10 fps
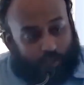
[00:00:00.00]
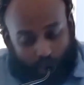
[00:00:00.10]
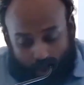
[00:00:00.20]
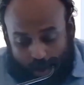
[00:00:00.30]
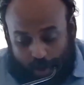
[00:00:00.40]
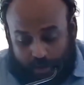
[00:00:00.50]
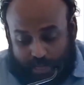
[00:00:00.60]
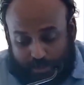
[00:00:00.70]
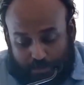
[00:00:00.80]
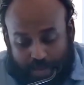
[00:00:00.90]
God
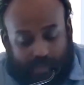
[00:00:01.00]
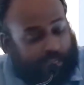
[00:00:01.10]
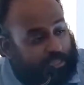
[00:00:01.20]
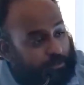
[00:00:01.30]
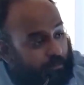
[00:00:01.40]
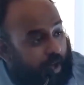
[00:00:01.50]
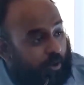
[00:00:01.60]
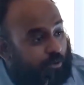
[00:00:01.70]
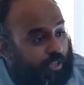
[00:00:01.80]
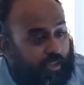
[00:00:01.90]
has made his
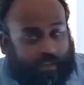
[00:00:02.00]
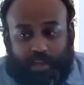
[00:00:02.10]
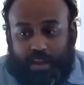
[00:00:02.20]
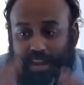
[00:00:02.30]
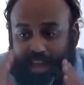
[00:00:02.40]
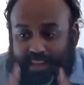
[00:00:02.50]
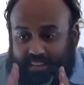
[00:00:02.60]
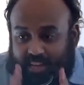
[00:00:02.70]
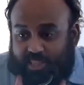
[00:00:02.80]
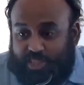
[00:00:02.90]
mouth
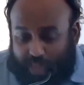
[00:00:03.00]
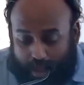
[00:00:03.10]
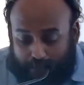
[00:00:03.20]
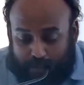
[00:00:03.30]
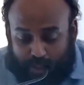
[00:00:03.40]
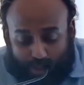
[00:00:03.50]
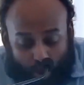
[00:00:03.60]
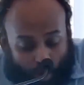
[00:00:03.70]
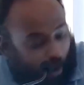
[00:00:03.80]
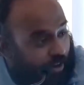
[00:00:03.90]
like a sharp
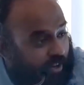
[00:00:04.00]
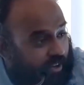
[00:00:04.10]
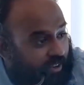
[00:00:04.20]
sword.